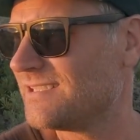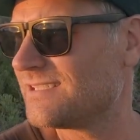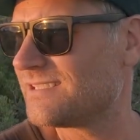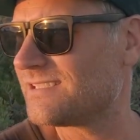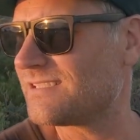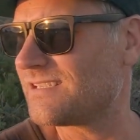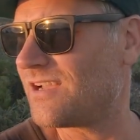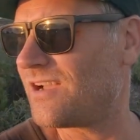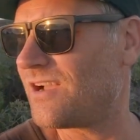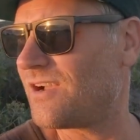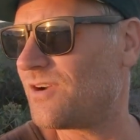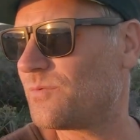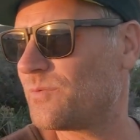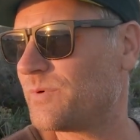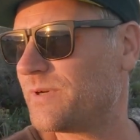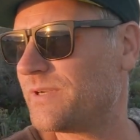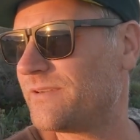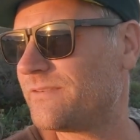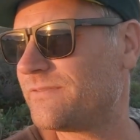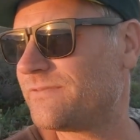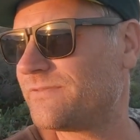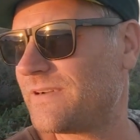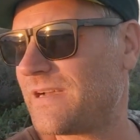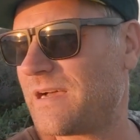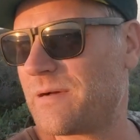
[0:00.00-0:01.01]
So
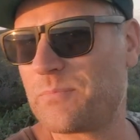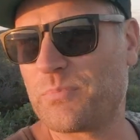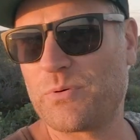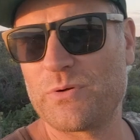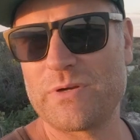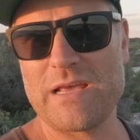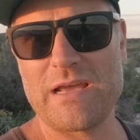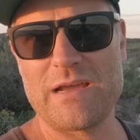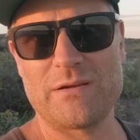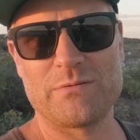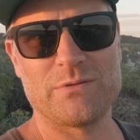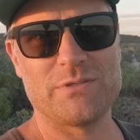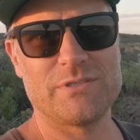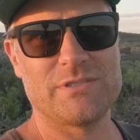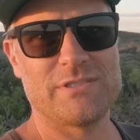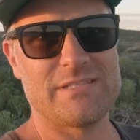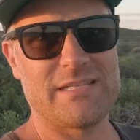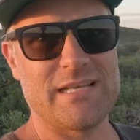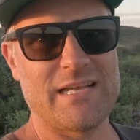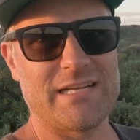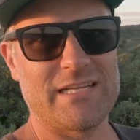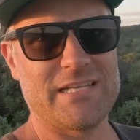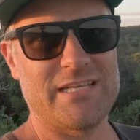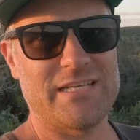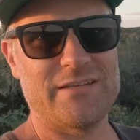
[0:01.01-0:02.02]
we've put our roots
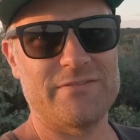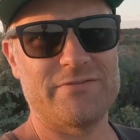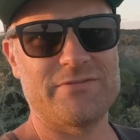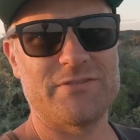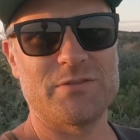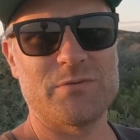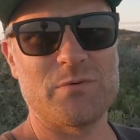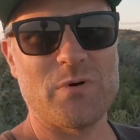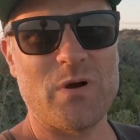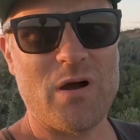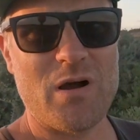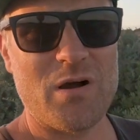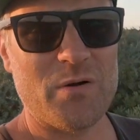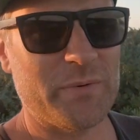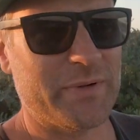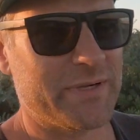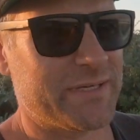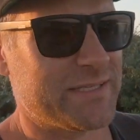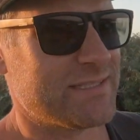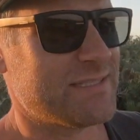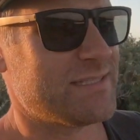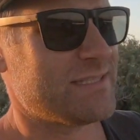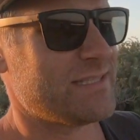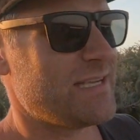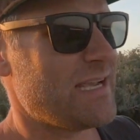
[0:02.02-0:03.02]
down here for a while. We're
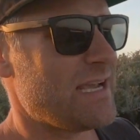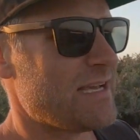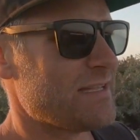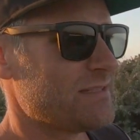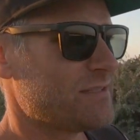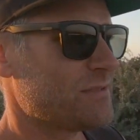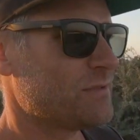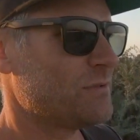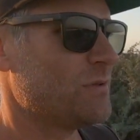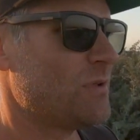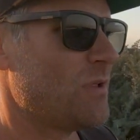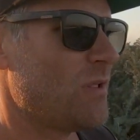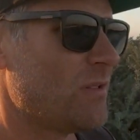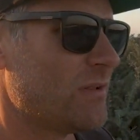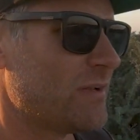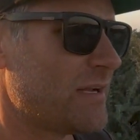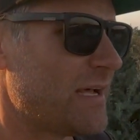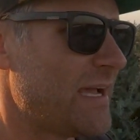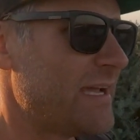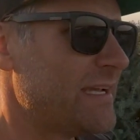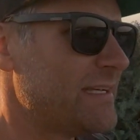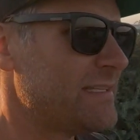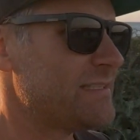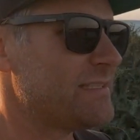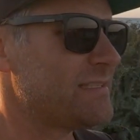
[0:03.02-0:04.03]
gonna see out the school
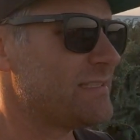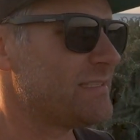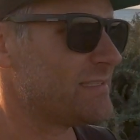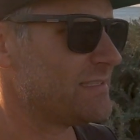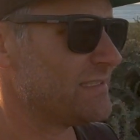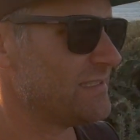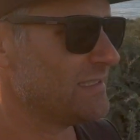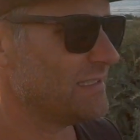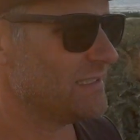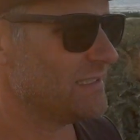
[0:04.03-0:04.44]
holidays.